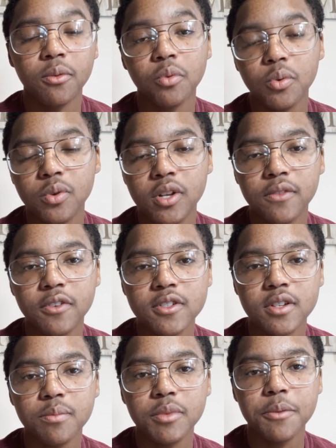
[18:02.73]
ruin it for
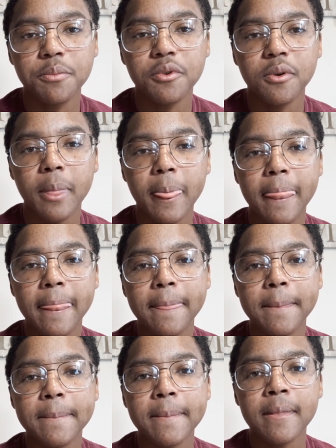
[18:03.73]
some people,
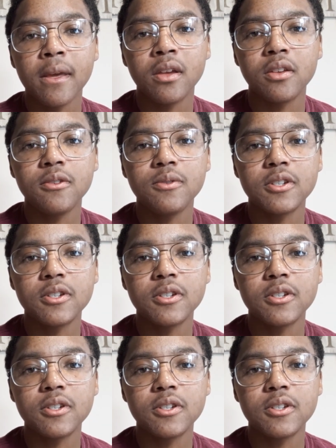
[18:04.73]
you